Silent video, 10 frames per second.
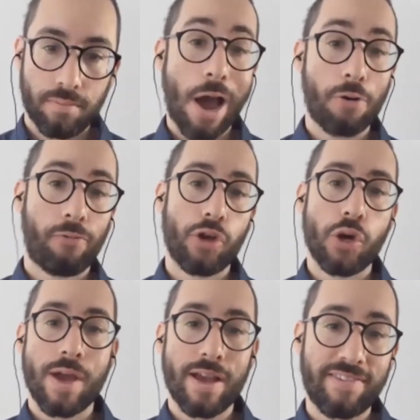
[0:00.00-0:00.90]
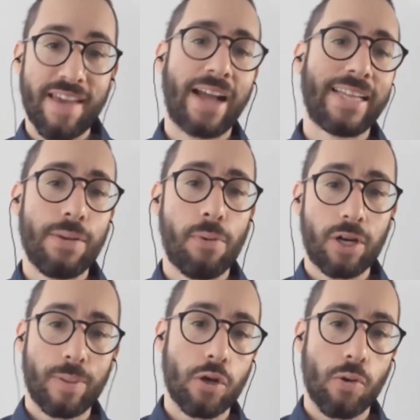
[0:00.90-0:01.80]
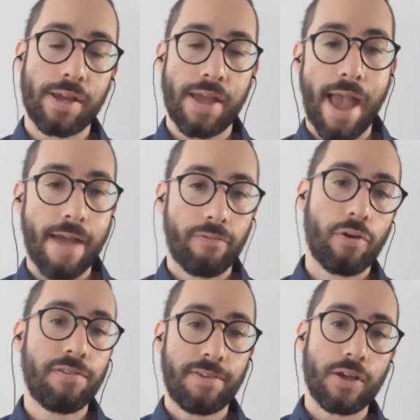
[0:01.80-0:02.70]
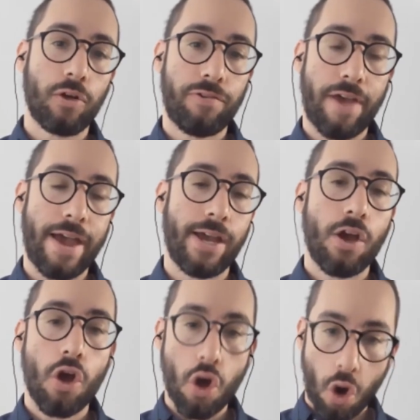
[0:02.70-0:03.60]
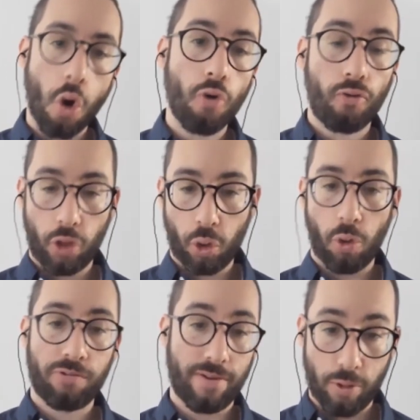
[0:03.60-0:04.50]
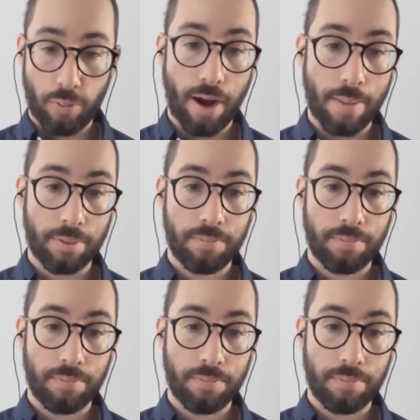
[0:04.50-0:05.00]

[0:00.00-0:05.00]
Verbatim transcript: out for you exactly what to be doing every single day over the course of your prep.